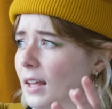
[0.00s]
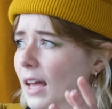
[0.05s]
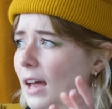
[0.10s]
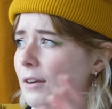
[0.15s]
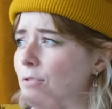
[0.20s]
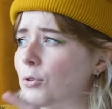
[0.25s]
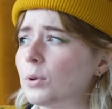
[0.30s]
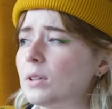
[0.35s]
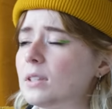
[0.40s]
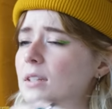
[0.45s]

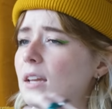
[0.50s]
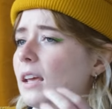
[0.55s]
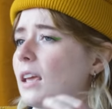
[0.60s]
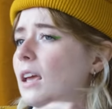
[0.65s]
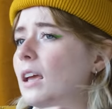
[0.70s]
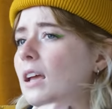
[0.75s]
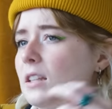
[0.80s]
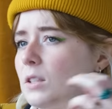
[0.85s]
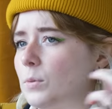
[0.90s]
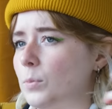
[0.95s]
Everyone's
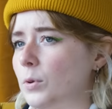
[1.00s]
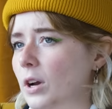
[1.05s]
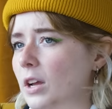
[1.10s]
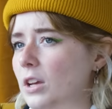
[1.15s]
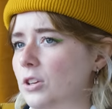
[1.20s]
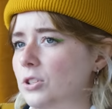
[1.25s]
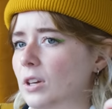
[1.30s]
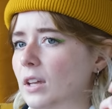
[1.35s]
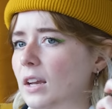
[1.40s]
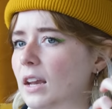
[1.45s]
taking
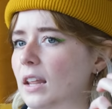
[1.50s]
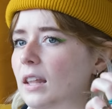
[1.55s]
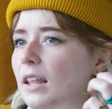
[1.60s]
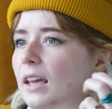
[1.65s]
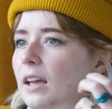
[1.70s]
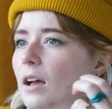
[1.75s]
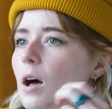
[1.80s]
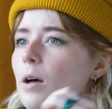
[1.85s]
inspiration. And like,